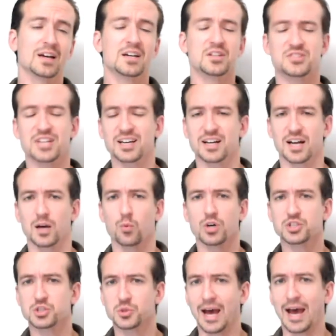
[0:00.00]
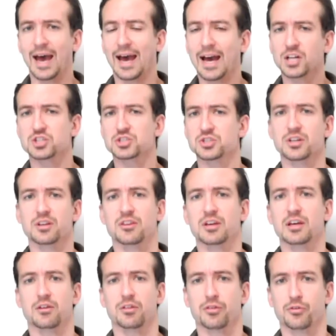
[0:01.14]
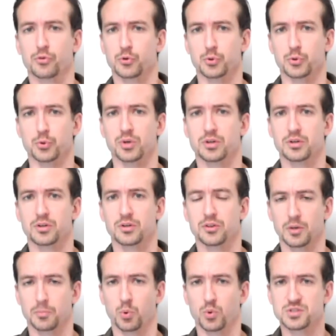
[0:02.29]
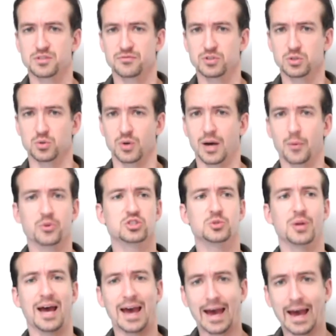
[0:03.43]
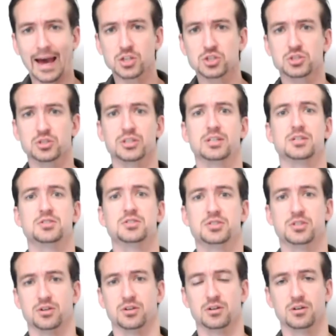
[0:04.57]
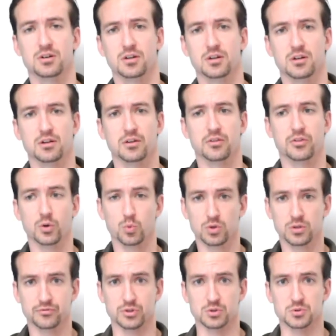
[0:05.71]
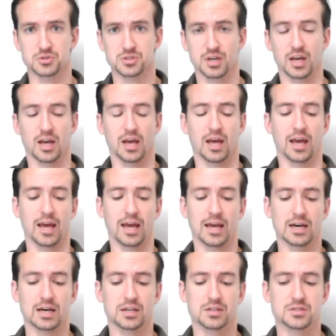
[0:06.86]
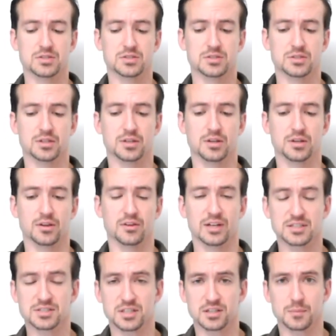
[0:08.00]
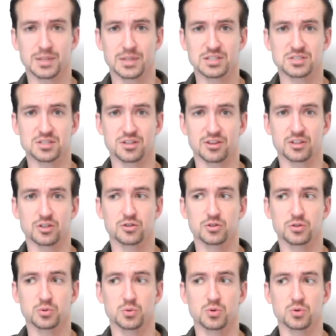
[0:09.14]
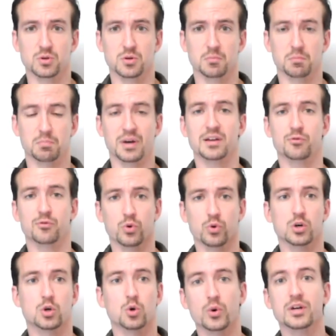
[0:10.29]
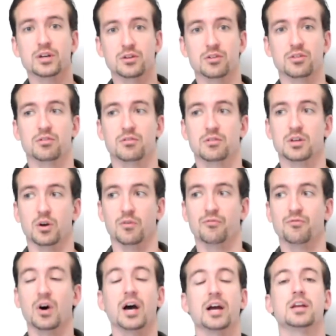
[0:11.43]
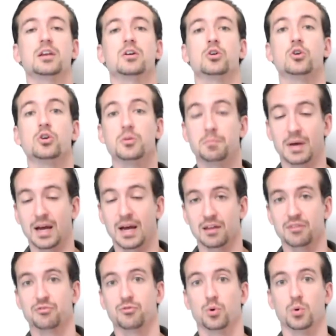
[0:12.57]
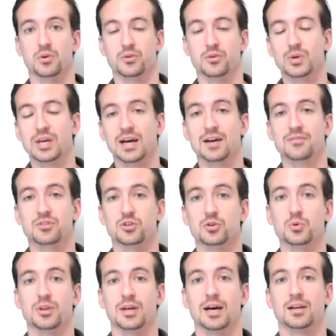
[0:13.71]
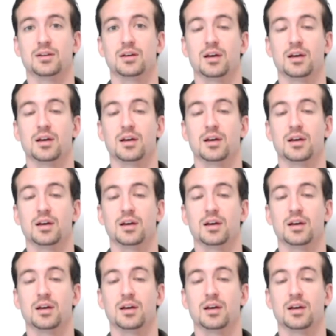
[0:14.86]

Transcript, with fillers: Second, I want you to actually think through their points of view. I want you to actually consider their worldviews. And that's not going to be an easy thing to do. But if we're going to, you know, find a good path forward, we have to do that.